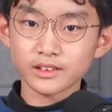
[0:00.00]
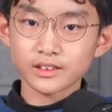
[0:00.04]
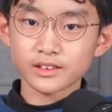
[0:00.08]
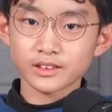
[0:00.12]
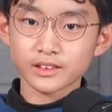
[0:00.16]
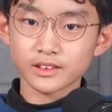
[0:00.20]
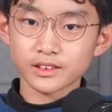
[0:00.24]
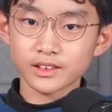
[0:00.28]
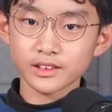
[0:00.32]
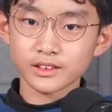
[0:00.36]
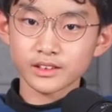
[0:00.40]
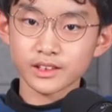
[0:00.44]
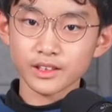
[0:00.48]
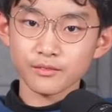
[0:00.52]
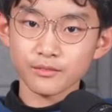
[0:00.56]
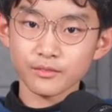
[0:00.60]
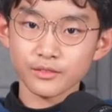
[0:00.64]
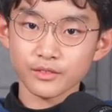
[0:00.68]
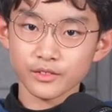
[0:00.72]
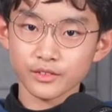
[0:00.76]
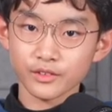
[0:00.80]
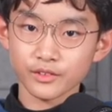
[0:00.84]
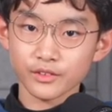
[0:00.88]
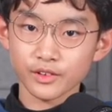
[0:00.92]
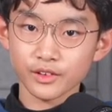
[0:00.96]
This
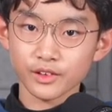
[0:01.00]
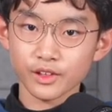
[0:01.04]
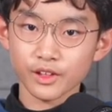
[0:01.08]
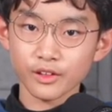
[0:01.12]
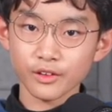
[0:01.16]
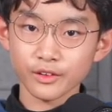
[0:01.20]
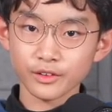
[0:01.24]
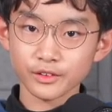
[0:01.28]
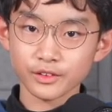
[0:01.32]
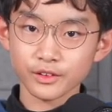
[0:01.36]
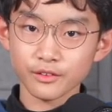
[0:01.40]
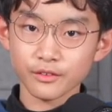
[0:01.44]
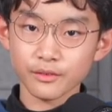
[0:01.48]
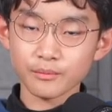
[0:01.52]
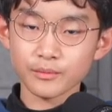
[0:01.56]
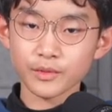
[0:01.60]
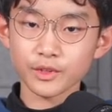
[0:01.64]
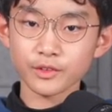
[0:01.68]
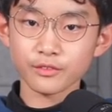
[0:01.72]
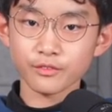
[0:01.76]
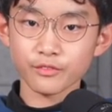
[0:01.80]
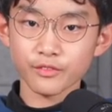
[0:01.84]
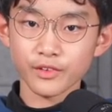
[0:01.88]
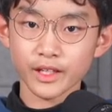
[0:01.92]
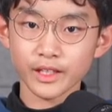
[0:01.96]
system will
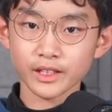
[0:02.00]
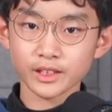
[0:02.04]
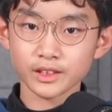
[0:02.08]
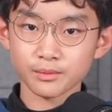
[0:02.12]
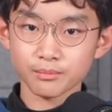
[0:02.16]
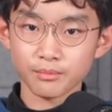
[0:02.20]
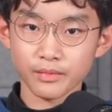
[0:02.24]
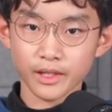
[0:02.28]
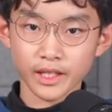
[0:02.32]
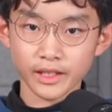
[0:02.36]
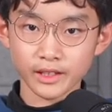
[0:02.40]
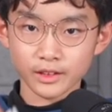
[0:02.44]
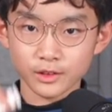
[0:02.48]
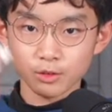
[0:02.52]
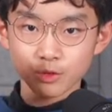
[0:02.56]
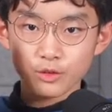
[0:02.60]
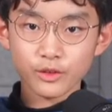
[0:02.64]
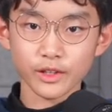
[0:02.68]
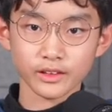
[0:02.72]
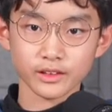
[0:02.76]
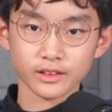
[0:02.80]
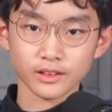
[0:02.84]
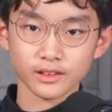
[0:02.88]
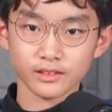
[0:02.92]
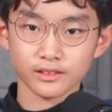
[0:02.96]
also remove waste
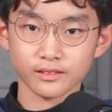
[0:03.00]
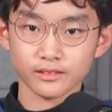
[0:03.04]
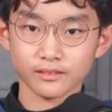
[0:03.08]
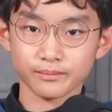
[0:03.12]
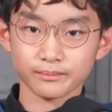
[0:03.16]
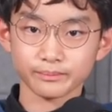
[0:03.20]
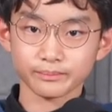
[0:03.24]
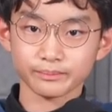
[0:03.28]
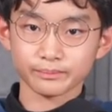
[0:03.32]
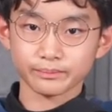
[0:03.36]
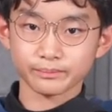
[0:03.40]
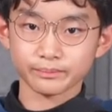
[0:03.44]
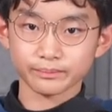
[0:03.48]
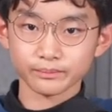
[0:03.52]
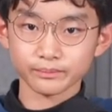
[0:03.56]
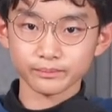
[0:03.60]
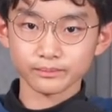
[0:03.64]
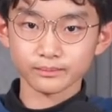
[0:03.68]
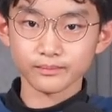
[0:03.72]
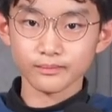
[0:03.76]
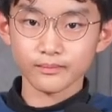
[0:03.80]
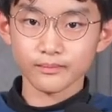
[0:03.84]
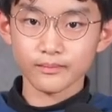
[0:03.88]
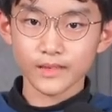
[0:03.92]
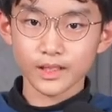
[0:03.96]
by sweat.
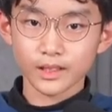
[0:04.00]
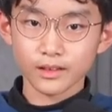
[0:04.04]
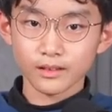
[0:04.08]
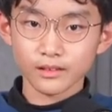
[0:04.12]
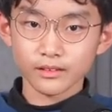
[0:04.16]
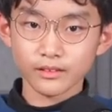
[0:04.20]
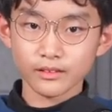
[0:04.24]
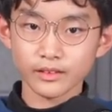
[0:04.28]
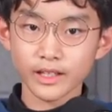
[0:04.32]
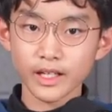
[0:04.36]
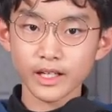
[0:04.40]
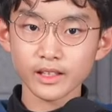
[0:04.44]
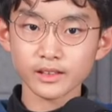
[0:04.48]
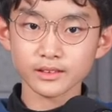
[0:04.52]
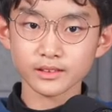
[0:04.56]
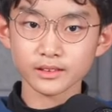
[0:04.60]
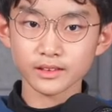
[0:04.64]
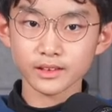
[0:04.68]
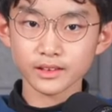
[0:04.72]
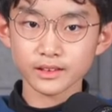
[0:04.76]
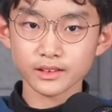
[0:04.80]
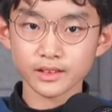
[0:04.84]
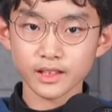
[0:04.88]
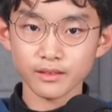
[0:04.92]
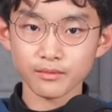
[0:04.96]
The
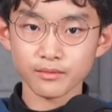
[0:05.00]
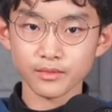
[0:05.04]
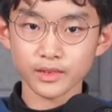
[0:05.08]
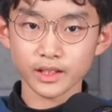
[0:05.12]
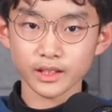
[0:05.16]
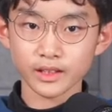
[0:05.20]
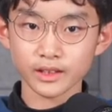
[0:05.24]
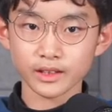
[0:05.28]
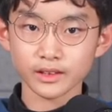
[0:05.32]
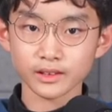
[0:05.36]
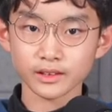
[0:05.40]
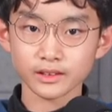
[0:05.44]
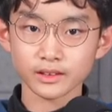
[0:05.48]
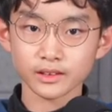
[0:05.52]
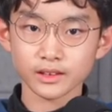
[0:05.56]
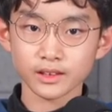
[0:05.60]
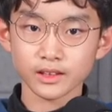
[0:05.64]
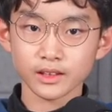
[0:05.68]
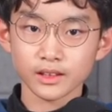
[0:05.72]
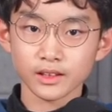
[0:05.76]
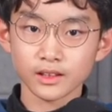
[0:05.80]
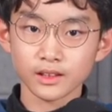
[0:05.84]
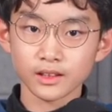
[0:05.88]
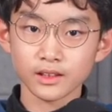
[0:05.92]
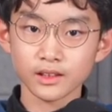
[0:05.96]
next system
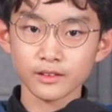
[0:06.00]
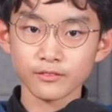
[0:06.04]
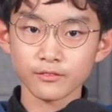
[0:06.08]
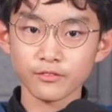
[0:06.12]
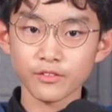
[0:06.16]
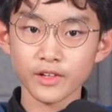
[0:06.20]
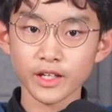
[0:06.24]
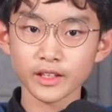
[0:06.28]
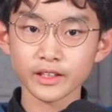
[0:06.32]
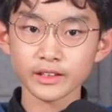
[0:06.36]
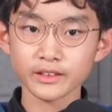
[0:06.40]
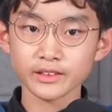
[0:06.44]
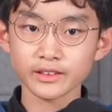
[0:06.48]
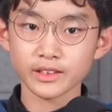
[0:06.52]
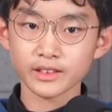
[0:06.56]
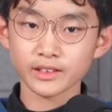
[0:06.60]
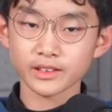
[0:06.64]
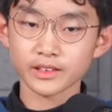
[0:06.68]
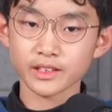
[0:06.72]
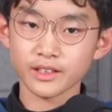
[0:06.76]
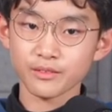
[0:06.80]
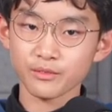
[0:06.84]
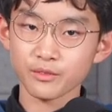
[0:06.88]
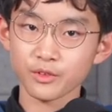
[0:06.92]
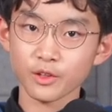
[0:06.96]
is
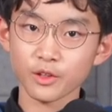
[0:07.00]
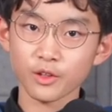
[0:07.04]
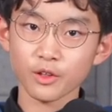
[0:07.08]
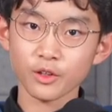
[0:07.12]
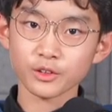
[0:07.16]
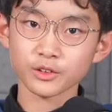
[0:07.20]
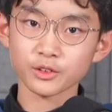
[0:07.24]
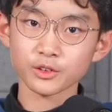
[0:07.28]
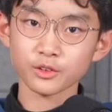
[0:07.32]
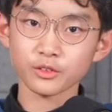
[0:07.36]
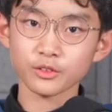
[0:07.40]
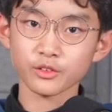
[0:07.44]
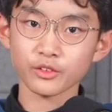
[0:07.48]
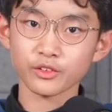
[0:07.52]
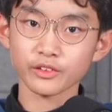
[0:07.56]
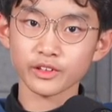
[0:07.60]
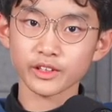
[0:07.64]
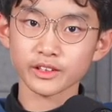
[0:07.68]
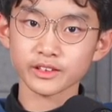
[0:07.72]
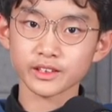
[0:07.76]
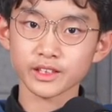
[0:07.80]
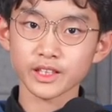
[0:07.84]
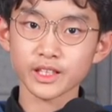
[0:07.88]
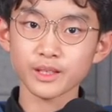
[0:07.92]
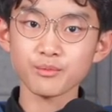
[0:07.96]
lymphatic system, or also
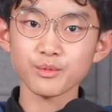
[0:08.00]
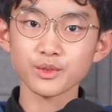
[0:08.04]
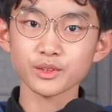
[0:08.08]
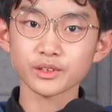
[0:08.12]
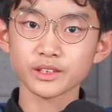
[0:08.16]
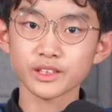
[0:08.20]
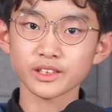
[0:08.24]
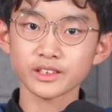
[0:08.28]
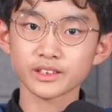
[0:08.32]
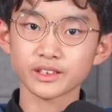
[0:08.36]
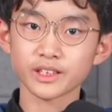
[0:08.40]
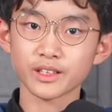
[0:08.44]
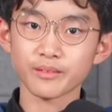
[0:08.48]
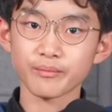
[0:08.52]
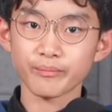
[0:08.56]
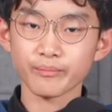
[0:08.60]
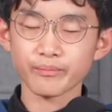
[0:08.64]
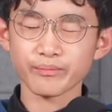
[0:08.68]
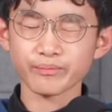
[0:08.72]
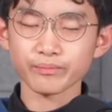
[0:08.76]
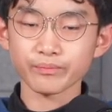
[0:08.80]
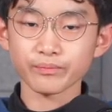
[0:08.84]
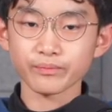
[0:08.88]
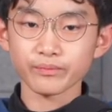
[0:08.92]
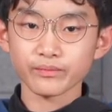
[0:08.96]
known as immune
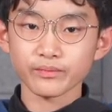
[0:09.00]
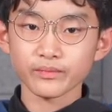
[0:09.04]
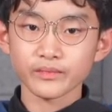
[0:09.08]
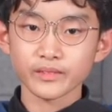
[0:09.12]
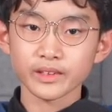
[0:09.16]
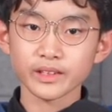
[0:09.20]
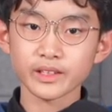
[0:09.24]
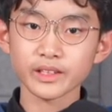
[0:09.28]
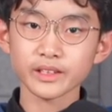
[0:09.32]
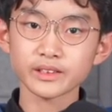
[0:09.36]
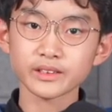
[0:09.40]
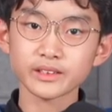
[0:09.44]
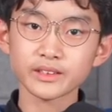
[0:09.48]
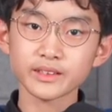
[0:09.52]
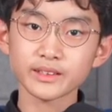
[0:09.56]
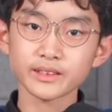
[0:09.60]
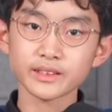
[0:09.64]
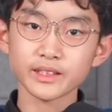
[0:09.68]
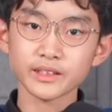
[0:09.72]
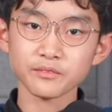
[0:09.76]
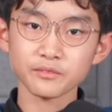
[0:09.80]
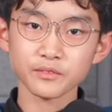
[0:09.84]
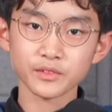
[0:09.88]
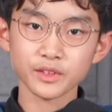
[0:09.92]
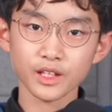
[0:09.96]
system.
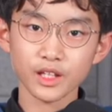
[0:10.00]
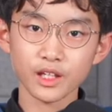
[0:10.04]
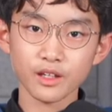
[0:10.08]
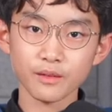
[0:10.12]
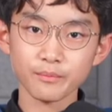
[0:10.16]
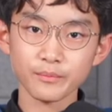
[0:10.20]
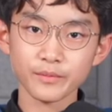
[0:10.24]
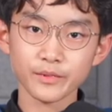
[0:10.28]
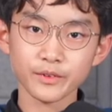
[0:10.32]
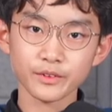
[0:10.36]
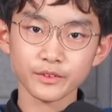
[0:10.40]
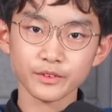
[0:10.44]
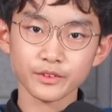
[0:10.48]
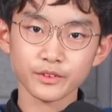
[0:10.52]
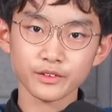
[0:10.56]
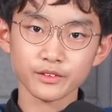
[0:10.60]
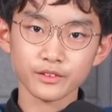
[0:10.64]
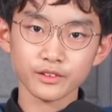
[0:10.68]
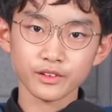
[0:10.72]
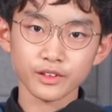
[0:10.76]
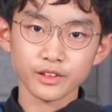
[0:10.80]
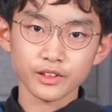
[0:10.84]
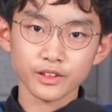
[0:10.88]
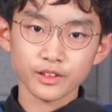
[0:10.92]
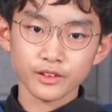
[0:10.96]
This system will help
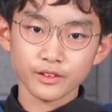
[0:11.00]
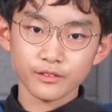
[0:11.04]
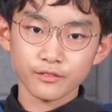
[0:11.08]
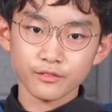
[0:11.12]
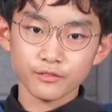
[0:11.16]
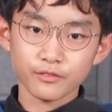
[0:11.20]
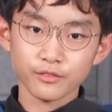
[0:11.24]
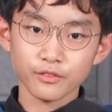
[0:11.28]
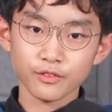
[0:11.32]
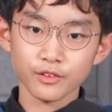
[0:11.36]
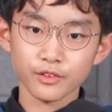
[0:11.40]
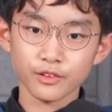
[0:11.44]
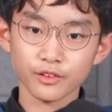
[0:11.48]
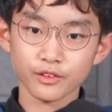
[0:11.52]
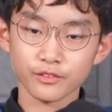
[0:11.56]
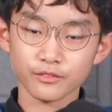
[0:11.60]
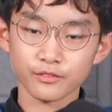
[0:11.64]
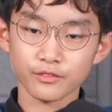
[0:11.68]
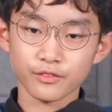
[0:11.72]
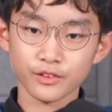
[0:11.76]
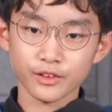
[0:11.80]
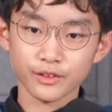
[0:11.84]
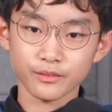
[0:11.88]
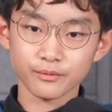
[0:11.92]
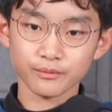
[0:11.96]
you
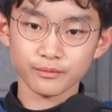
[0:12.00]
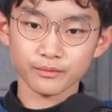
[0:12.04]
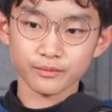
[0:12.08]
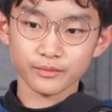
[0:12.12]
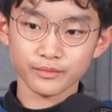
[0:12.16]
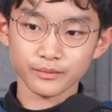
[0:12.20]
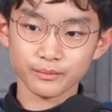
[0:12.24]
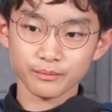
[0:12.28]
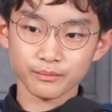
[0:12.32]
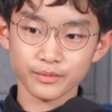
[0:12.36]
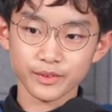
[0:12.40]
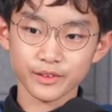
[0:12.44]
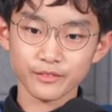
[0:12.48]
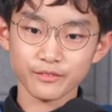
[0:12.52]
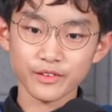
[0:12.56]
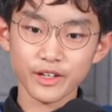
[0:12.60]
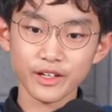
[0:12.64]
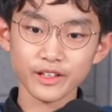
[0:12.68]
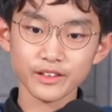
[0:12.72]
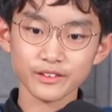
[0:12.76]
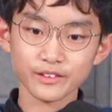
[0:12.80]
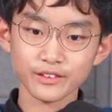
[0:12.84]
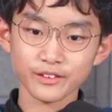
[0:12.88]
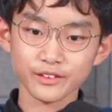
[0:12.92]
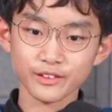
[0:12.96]
for from
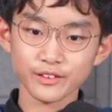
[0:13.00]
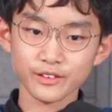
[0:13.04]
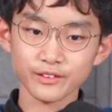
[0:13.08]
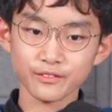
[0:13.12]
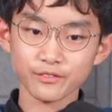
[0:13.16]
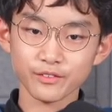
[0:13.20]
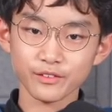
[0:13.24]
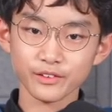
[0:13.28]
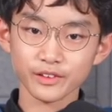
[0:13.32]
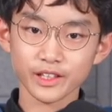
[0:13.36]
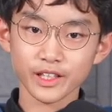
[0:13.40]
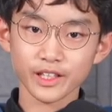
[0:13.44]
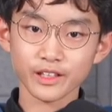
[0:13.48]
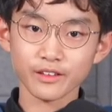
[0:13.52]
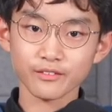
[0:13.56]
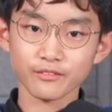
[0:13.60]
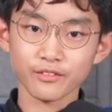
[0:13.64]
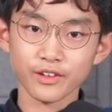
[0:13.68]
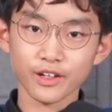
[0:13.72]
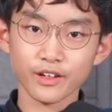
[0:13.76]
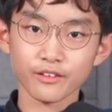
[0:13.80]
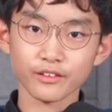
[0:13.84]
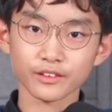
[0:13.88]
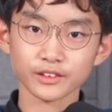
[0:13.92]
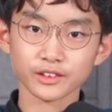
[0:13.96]
prevent you from
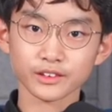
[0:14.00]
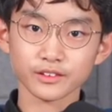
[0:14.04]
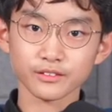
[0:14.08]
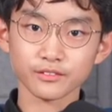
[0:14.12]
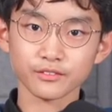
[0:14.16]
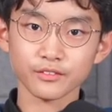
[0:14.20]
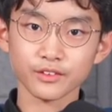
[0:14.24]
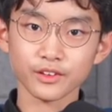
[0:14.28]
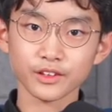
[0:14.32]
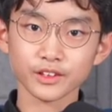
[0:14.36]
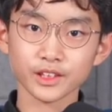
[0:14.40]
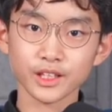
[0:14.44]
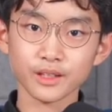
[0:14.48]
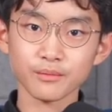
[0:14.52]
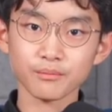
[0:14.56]
getting virus.